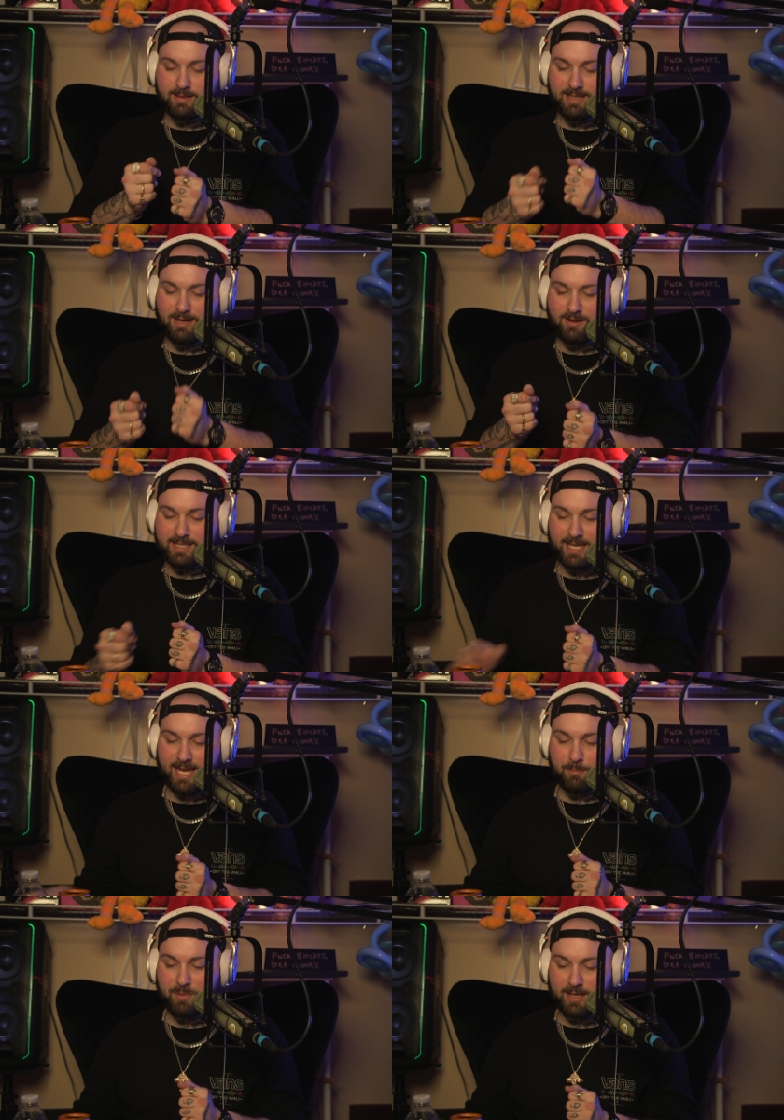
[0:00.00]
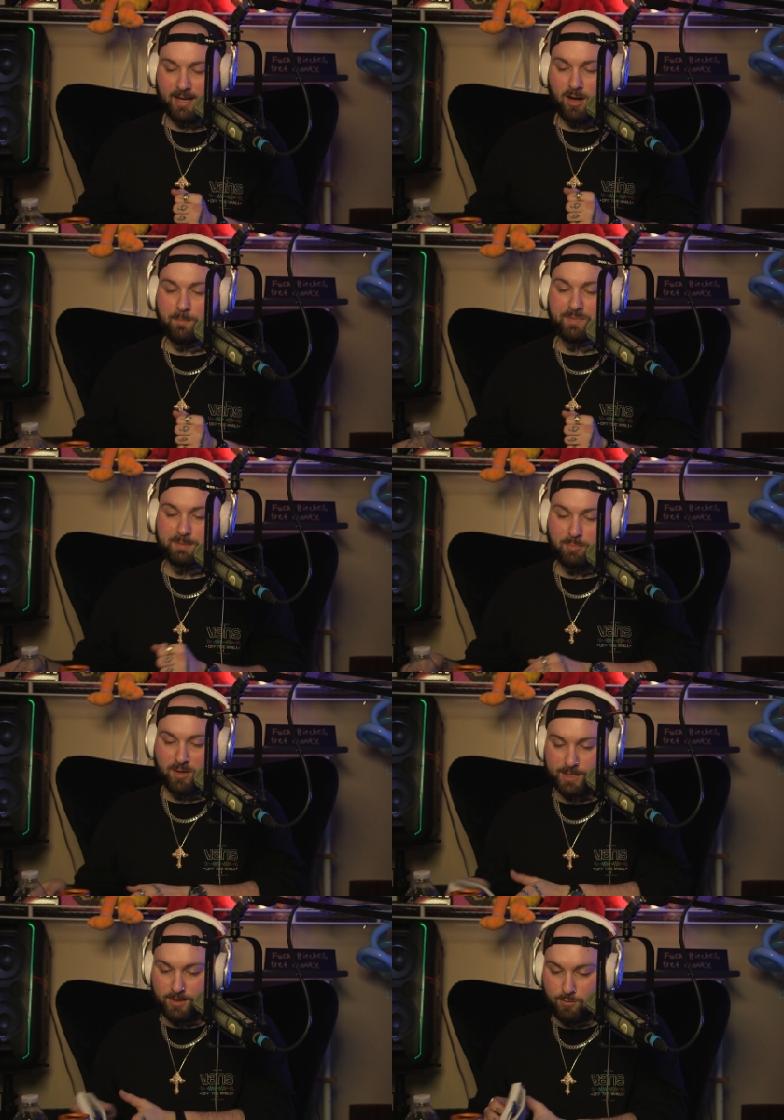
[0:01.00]
you know, because I can't be like, oh, this
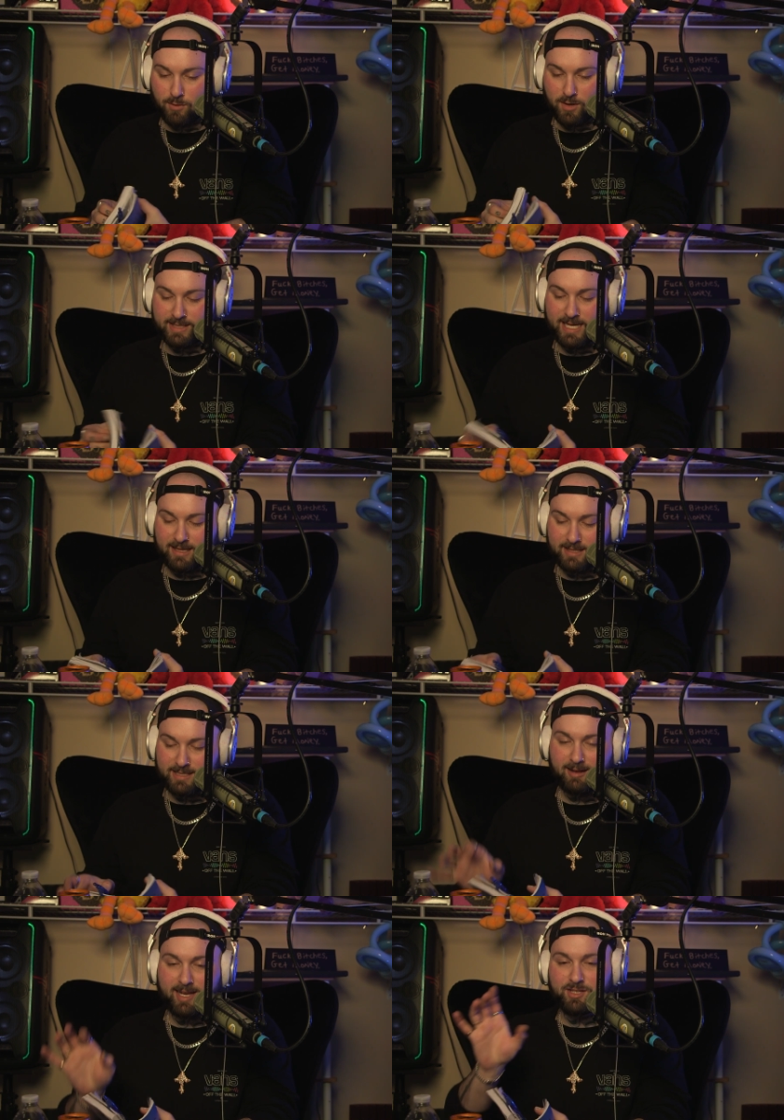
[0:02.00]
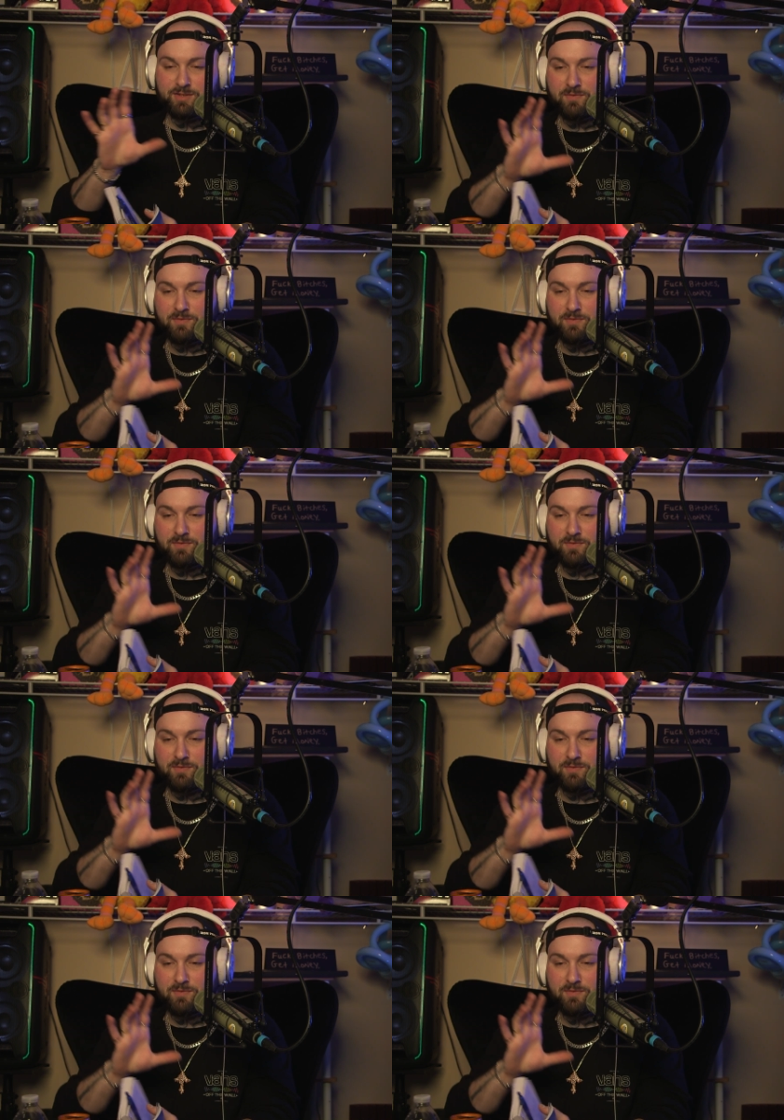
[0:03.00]
part didn't work. Take this out. I can just